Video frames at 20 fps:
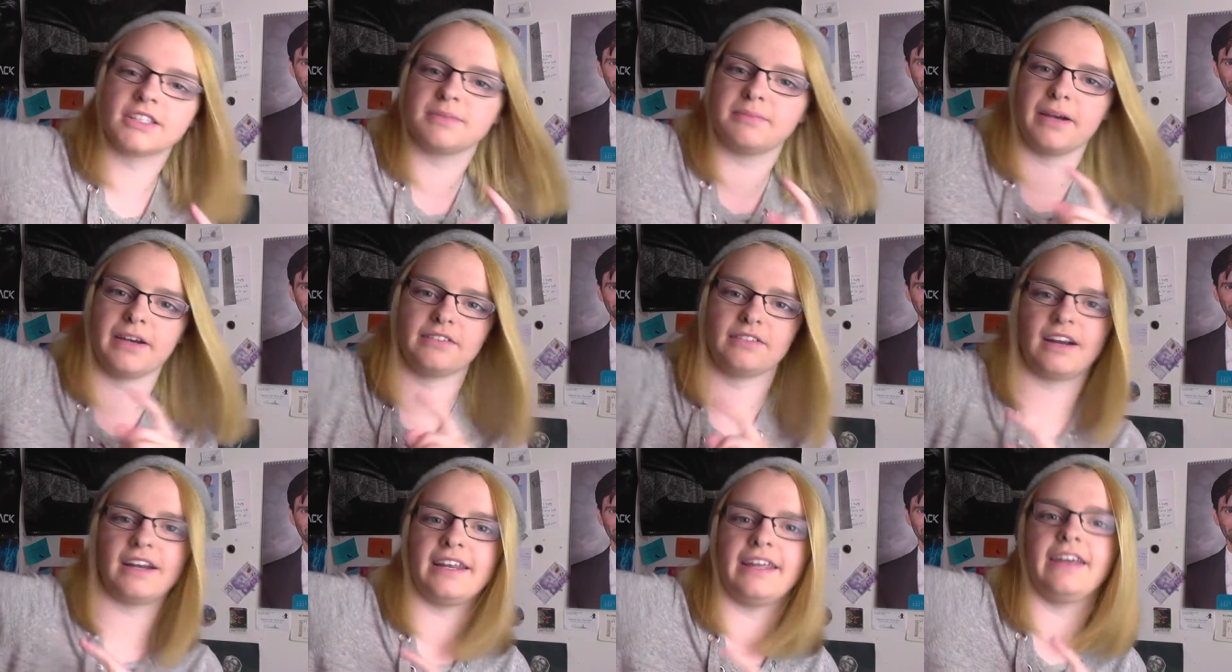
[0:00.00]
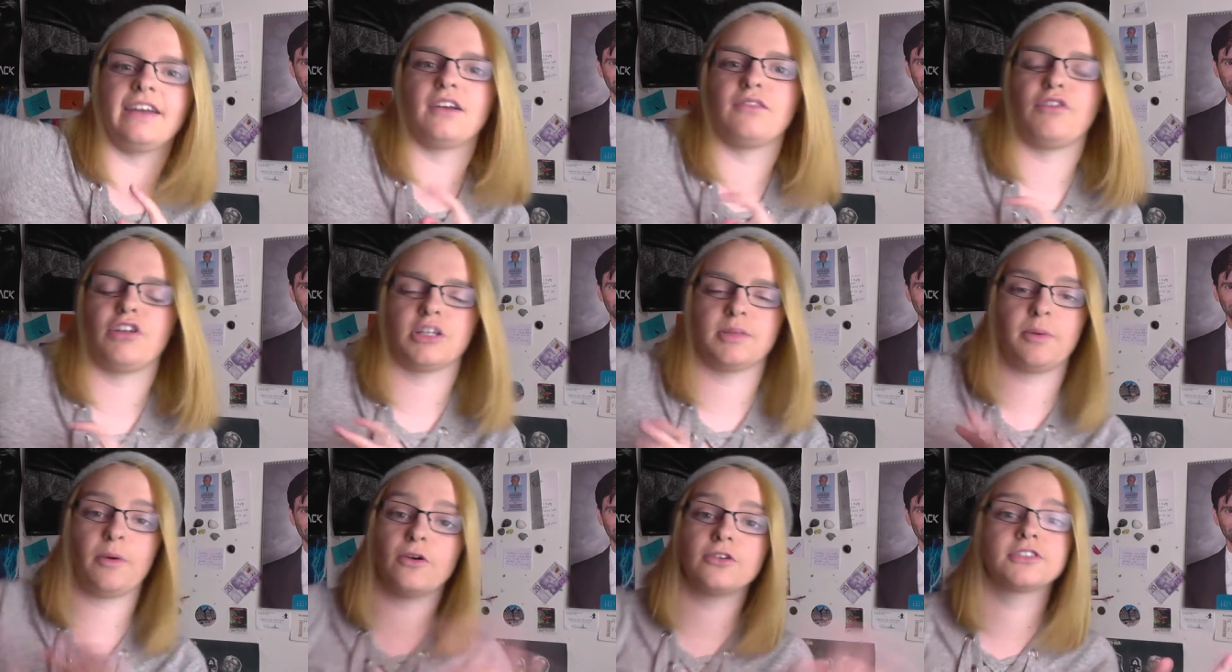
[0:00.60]
to my right here of all
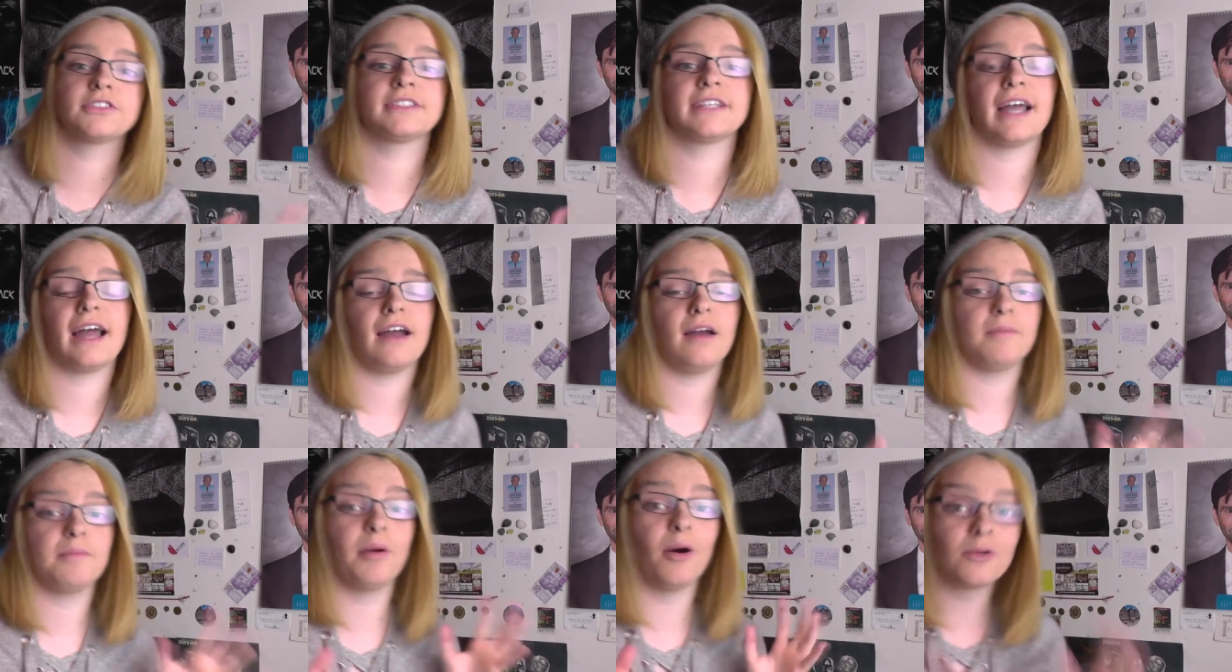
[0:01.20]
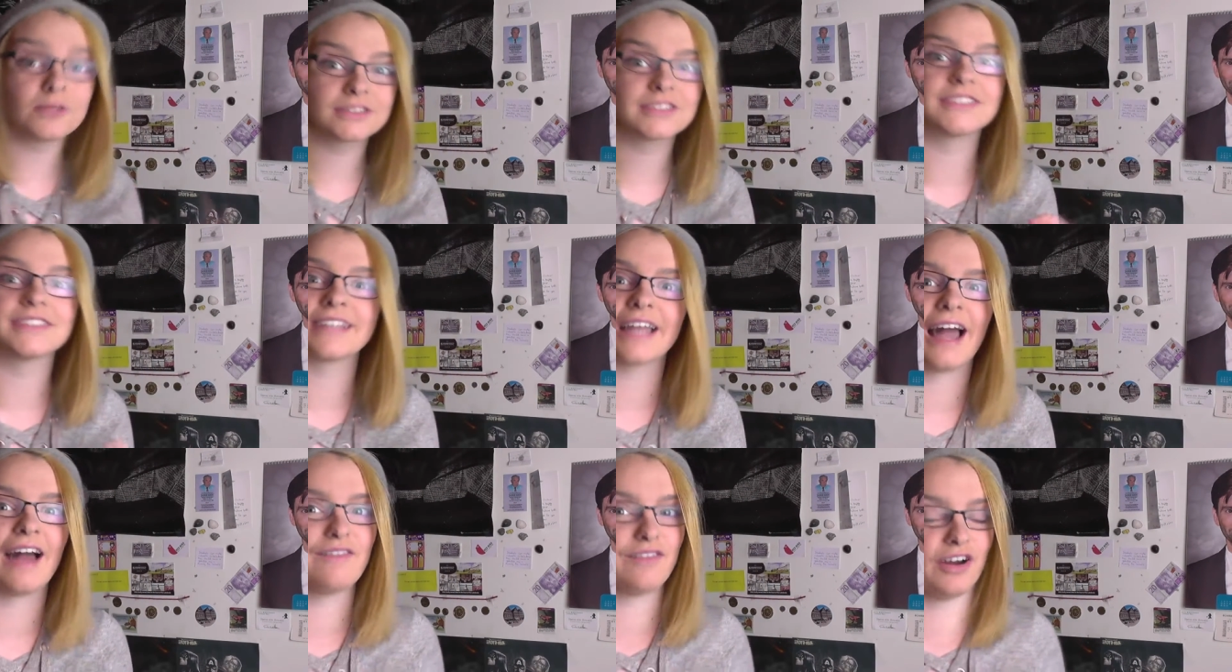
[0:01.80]
the posters I, posters
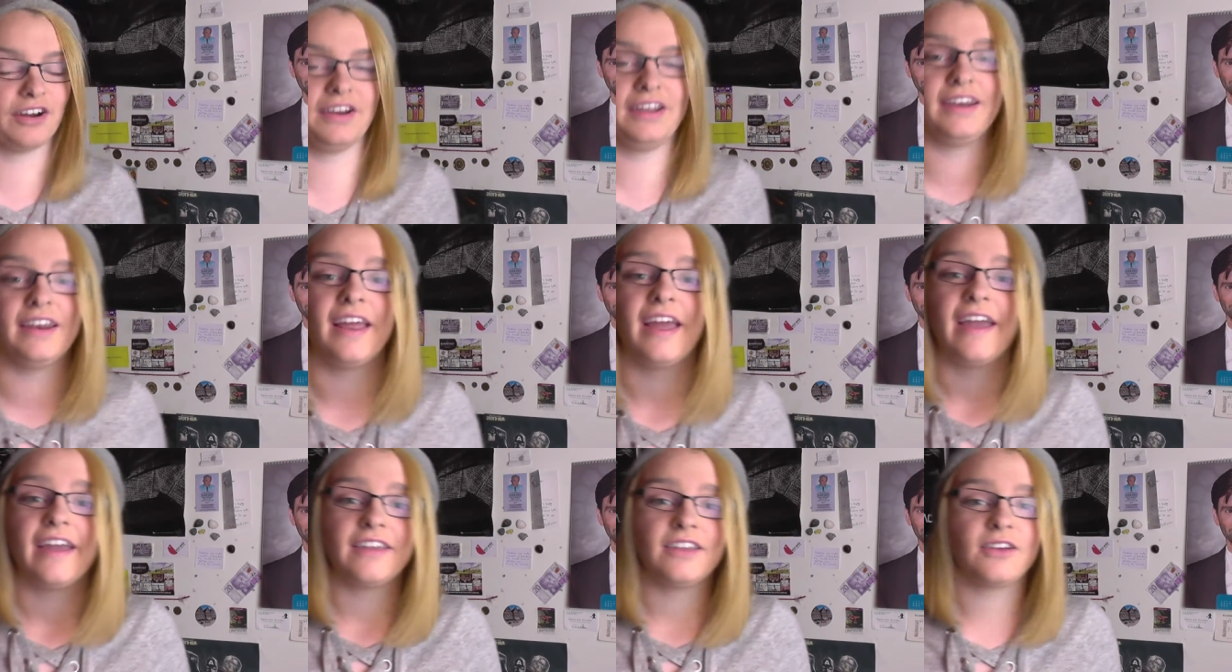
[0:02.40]
I have on it,